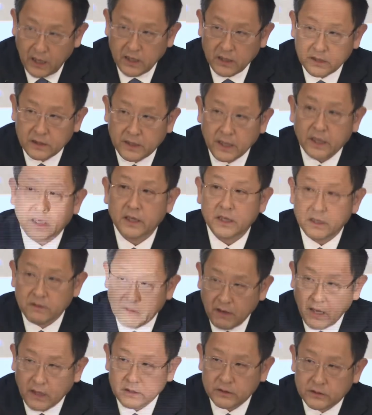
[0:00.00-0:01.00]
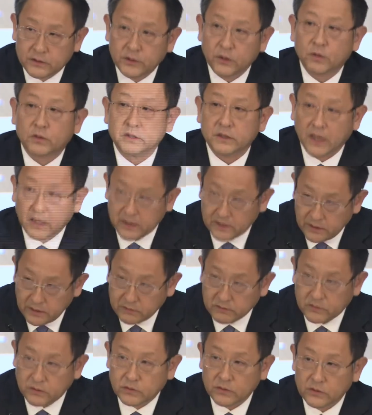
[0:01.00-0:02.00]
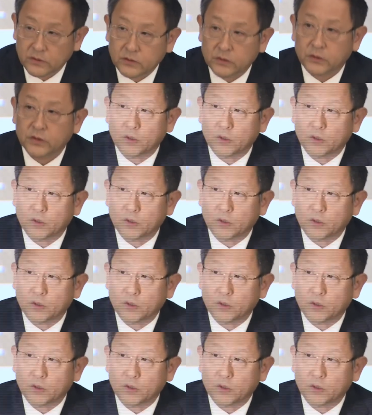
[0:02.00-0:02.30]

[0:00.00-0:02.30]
in terms of our ability to earnings,